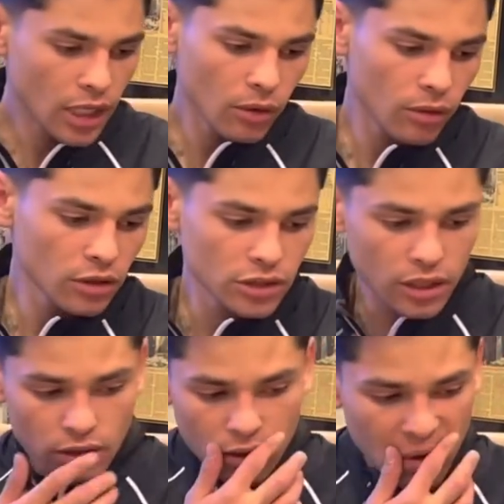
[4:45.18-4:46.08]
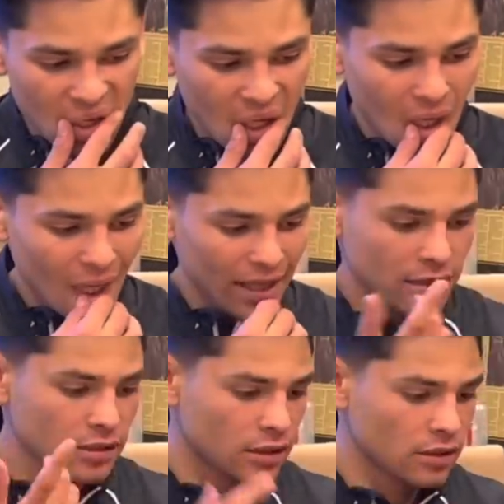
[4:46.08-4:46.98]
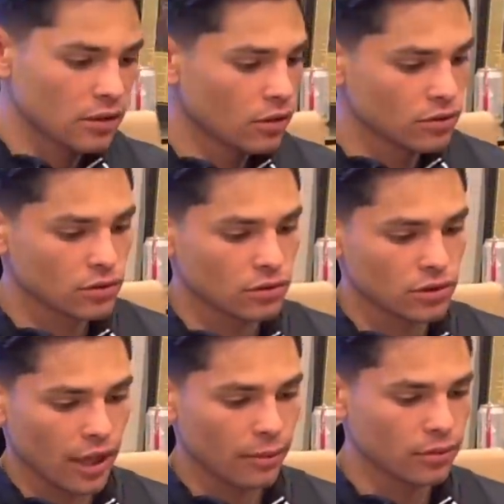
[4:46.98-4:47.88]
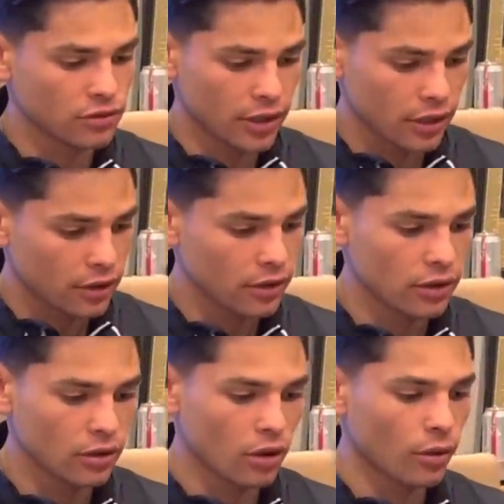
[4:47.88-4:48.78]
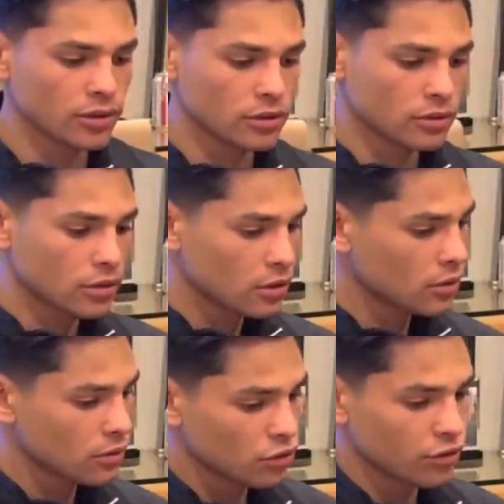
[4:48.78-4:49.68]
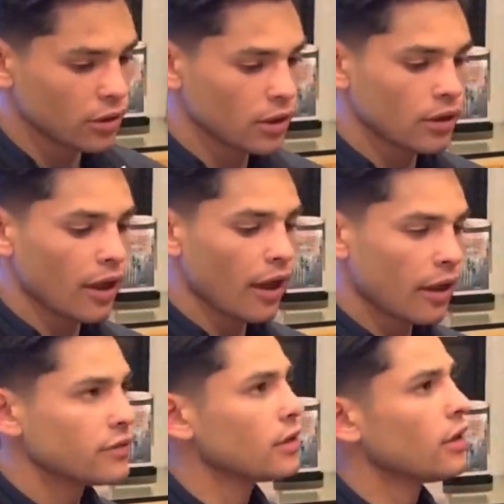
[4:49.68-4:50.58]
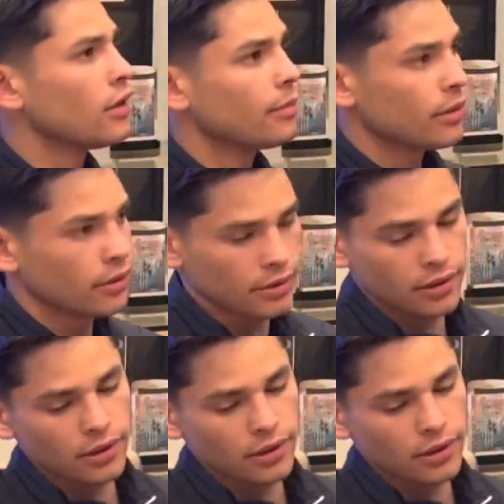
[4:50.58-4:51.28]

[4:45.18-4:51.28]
Well, Joe, uh, like I said, he's old school type of trainer, you know, always drilling the hands of and